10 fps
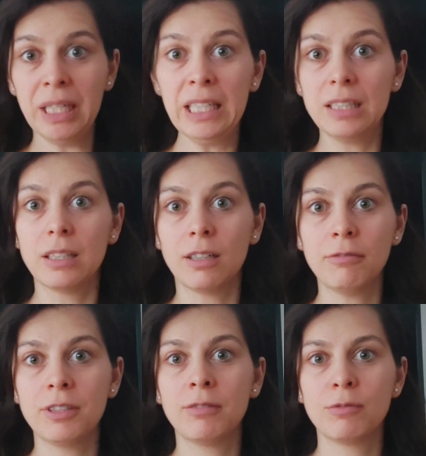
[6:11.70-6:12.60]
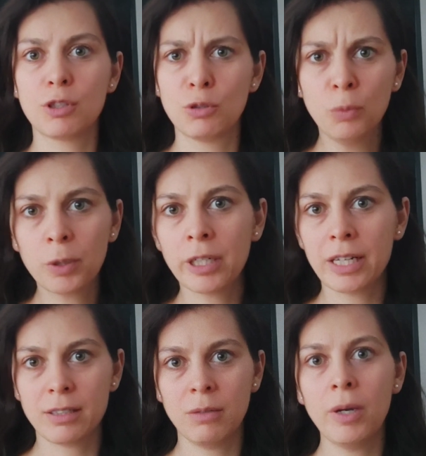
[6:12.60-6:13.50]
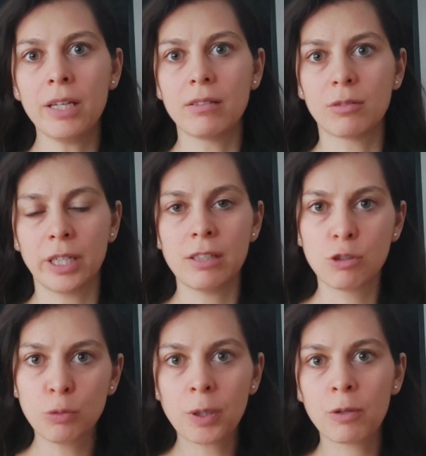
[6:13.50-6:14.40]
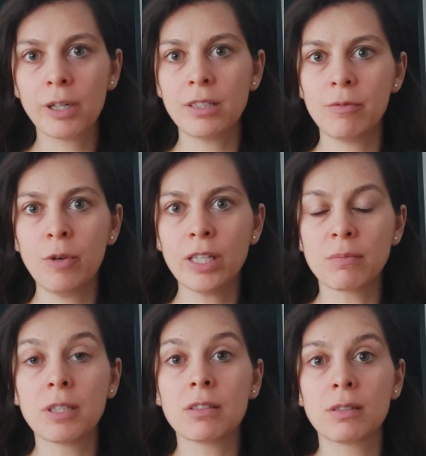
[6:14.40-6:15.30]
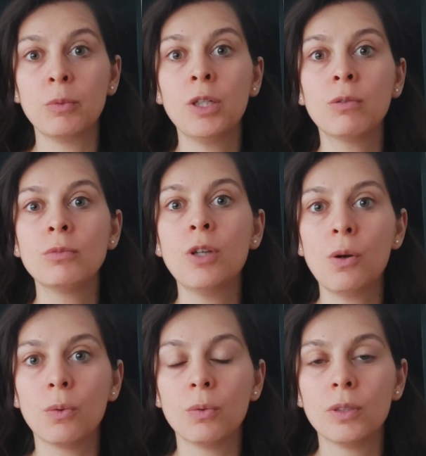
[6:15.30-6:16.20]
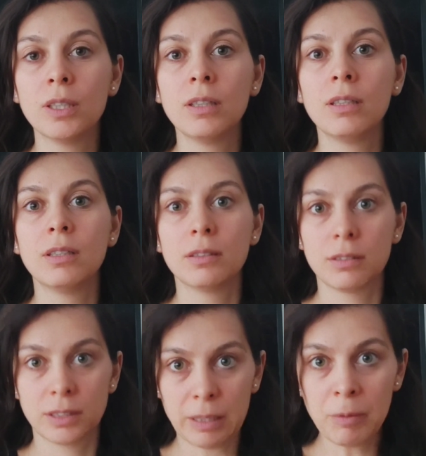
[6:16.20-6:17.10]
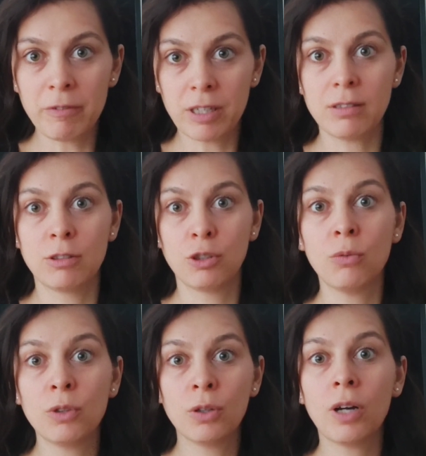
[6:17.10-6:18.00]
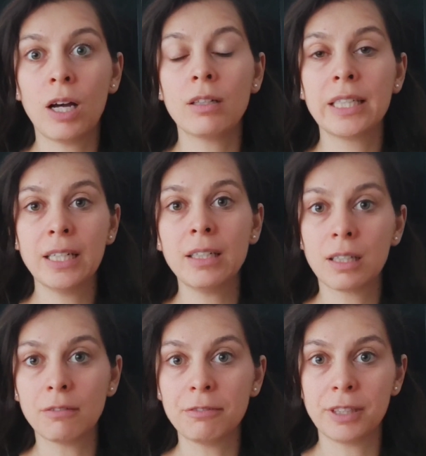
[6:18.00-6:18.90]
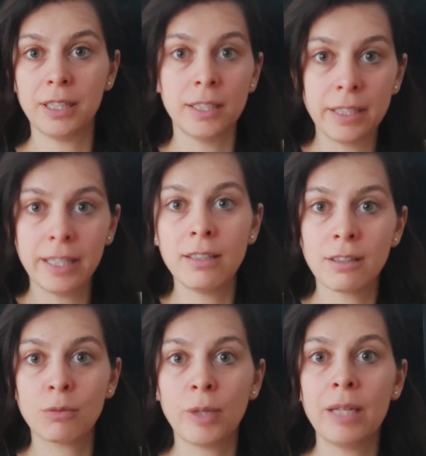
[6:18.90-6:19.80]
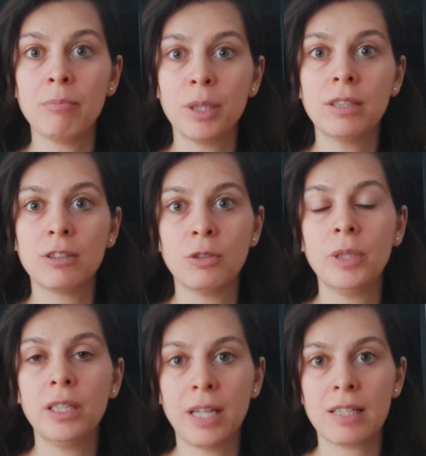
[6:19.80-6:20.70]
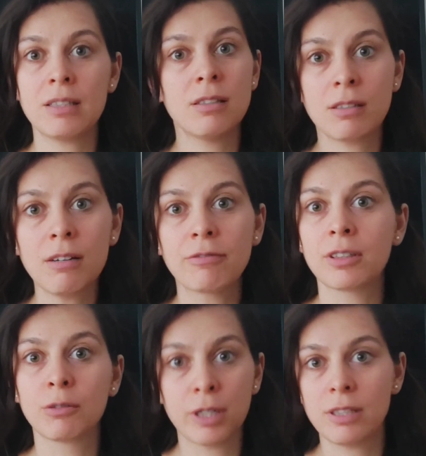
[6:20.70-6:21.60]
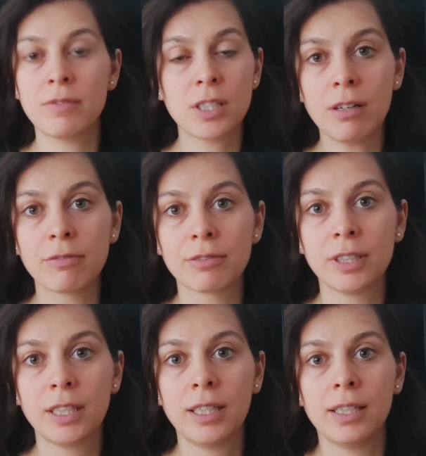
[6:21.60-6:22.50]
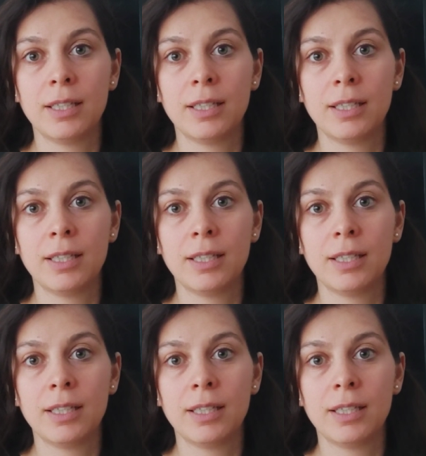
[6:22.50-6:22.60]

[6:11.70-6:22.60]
being loved in super nasty ways, okay? Super aggressive ways, because we don't know. Some of us don't know how to get love in any other way but doing nasty stuff and aggressive stuff.